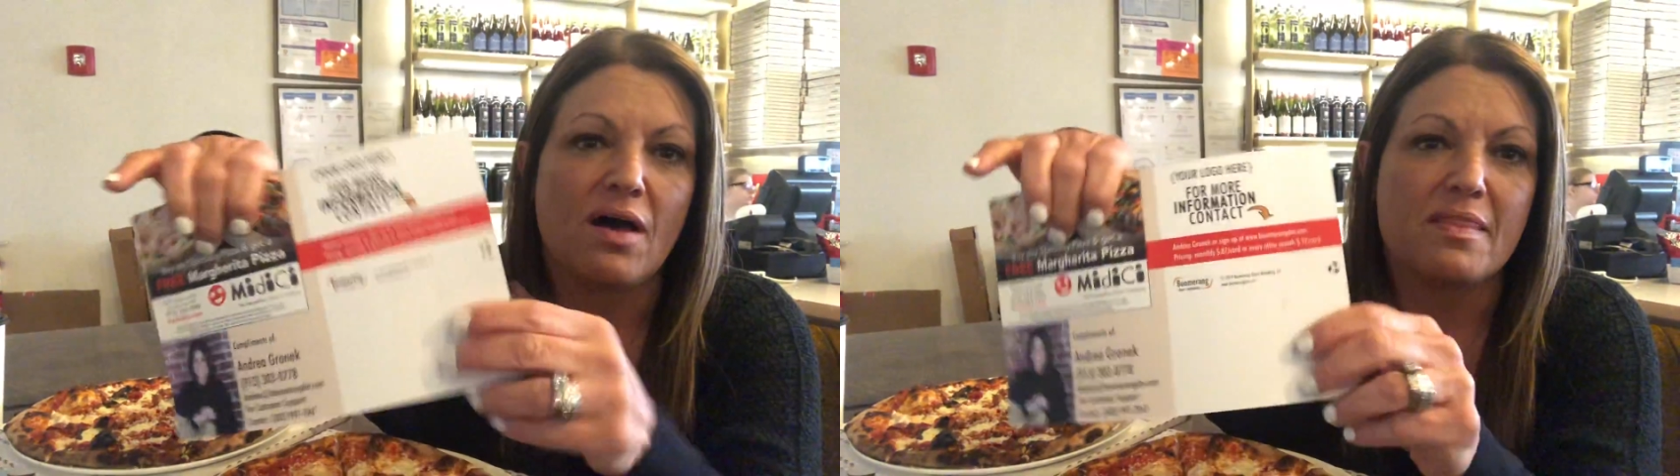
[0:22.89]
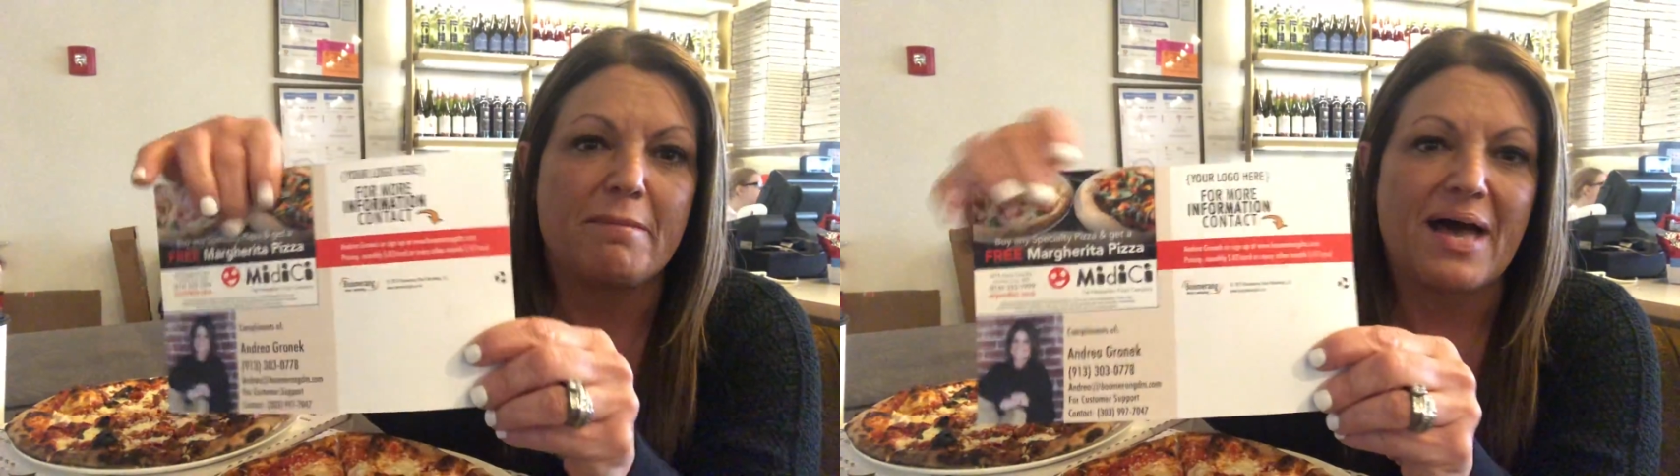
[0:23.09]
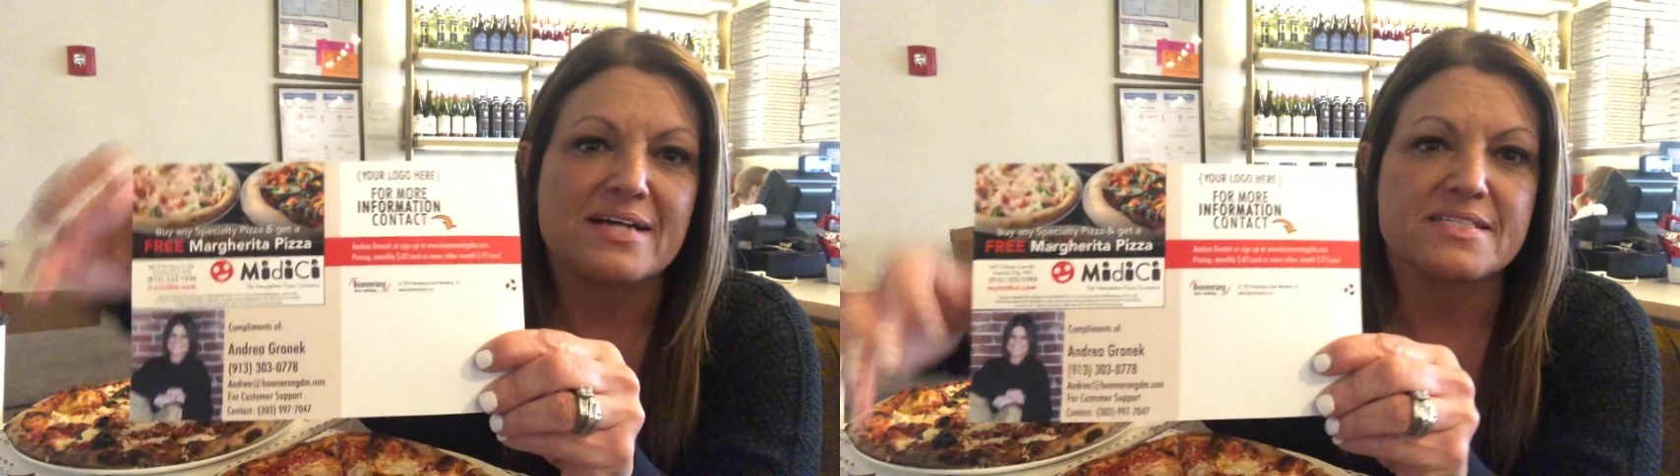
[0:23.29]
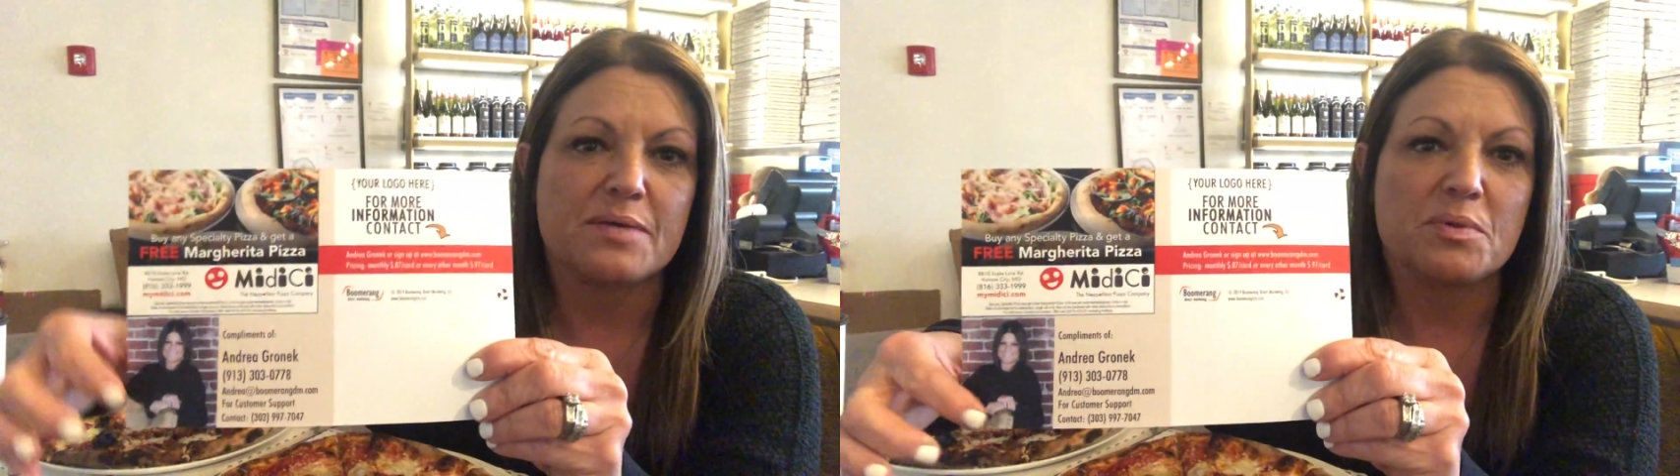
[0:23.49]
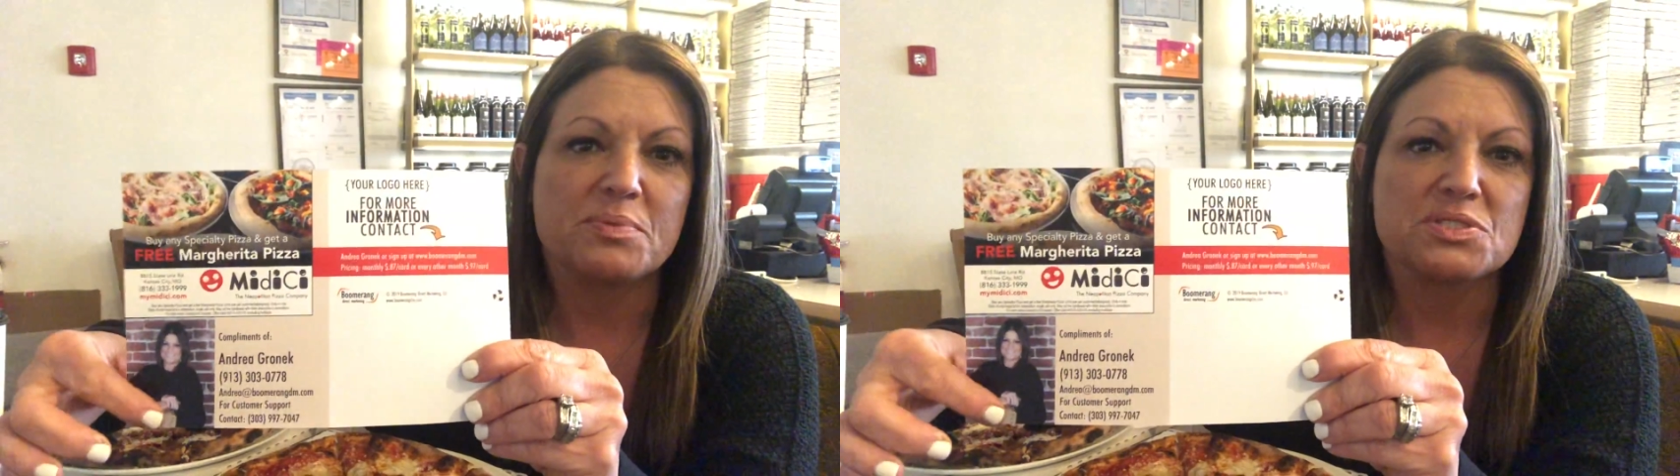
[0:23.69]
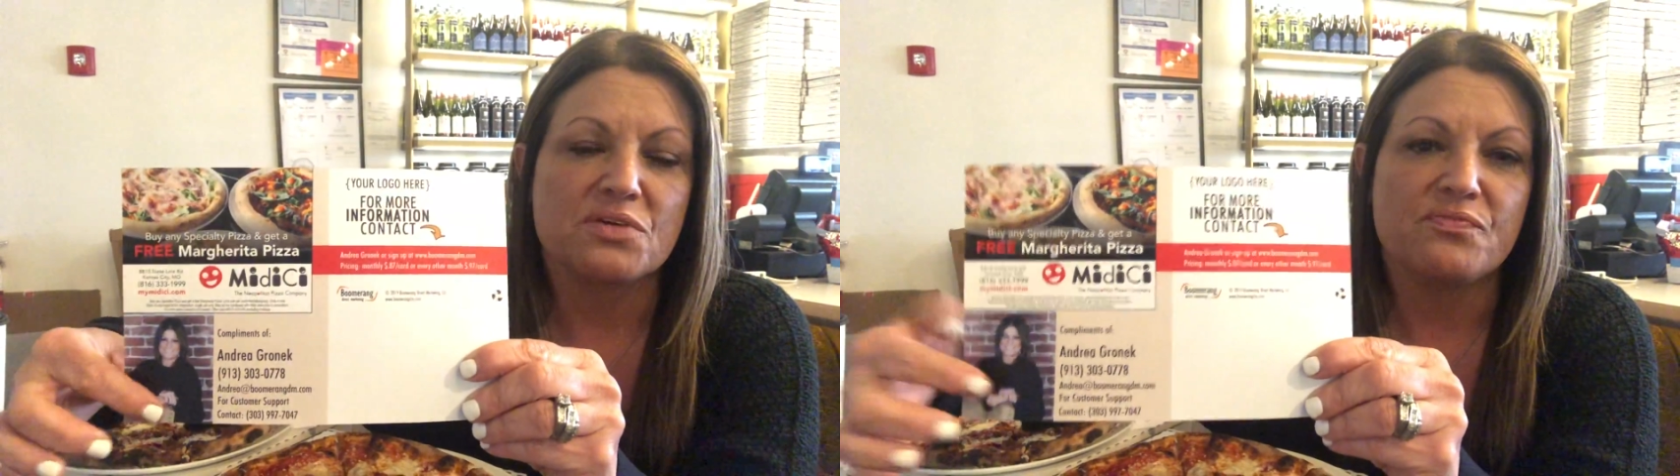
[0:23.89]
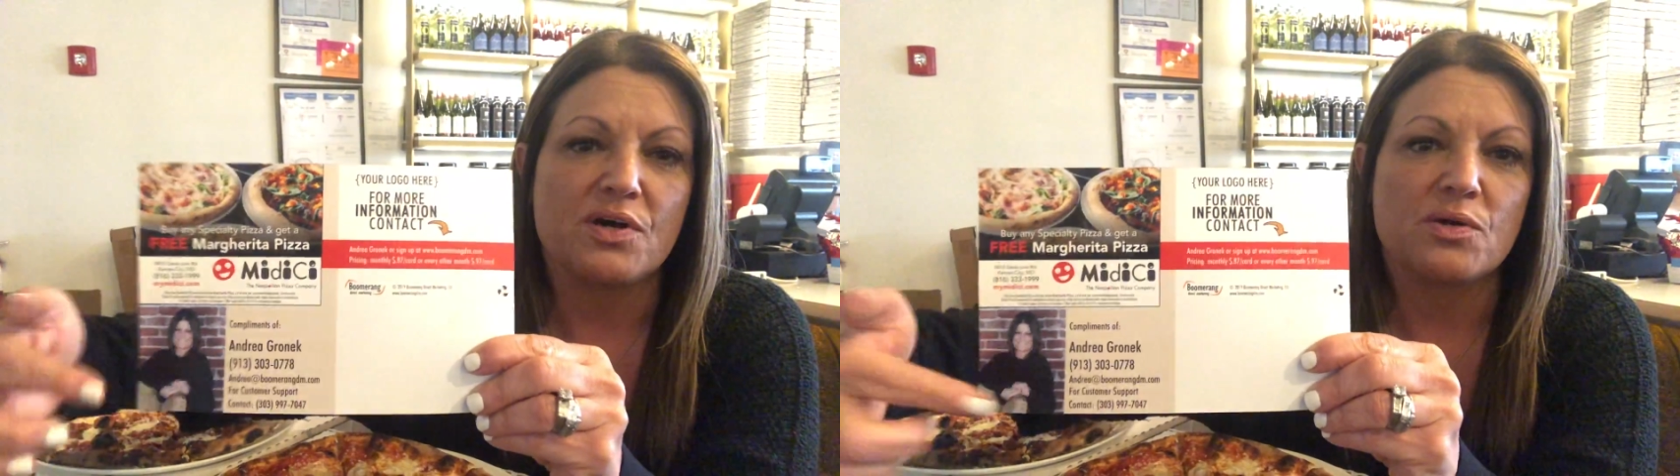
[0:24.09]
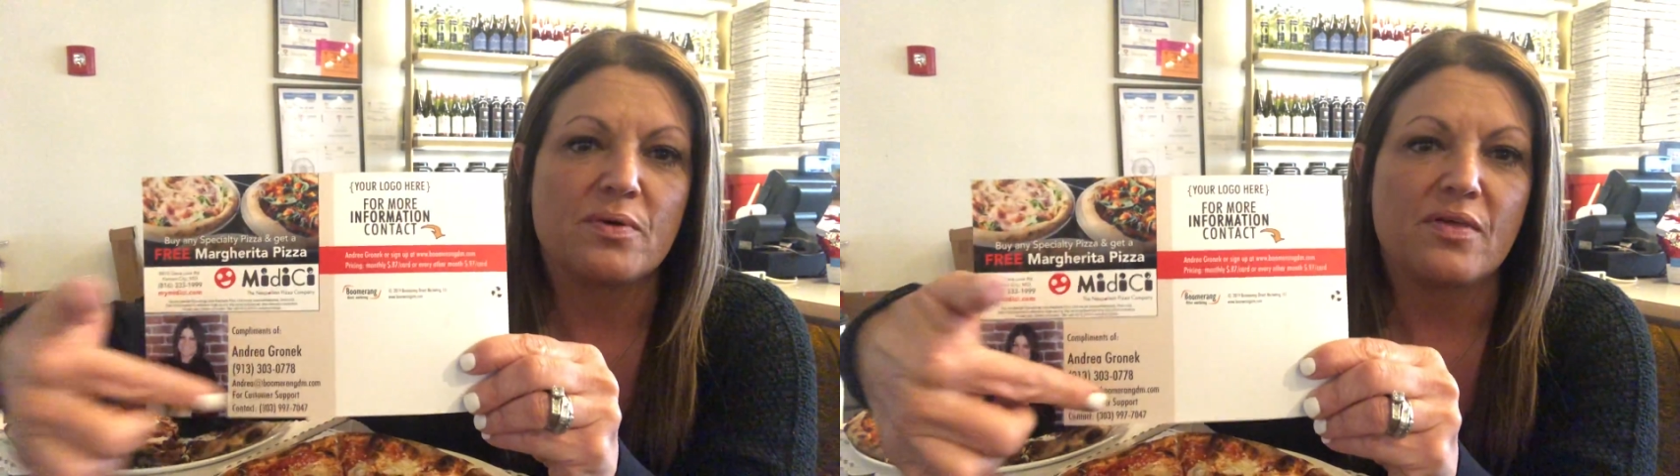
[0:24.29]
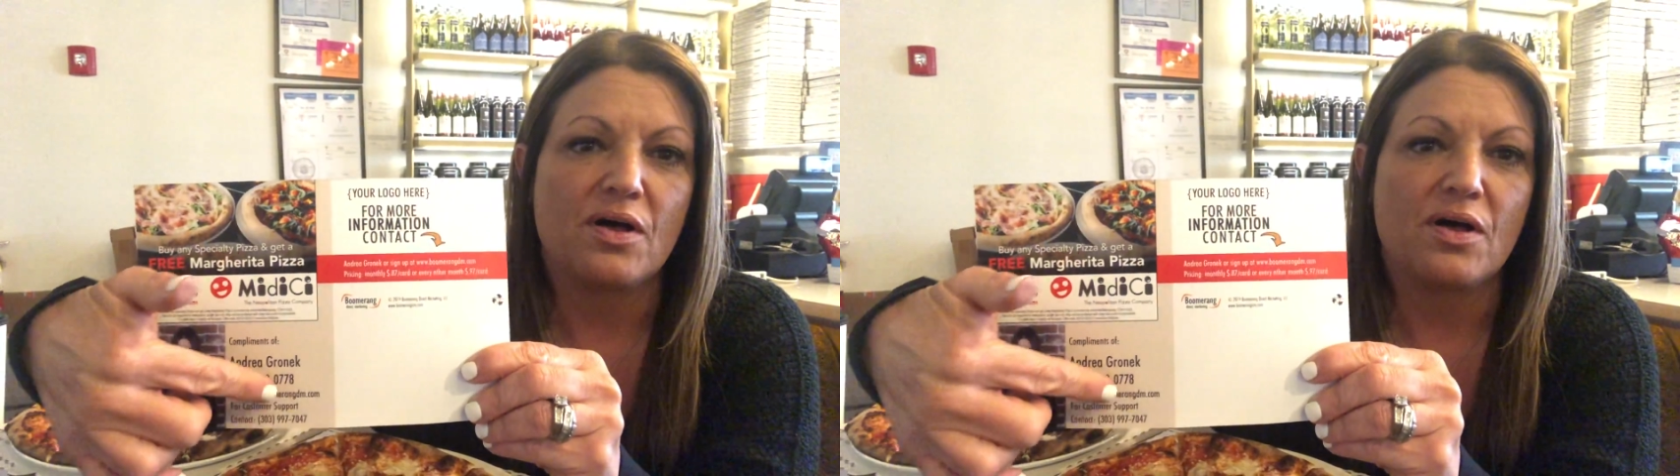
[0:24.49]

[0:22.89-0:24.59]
the side, we'll put your photo with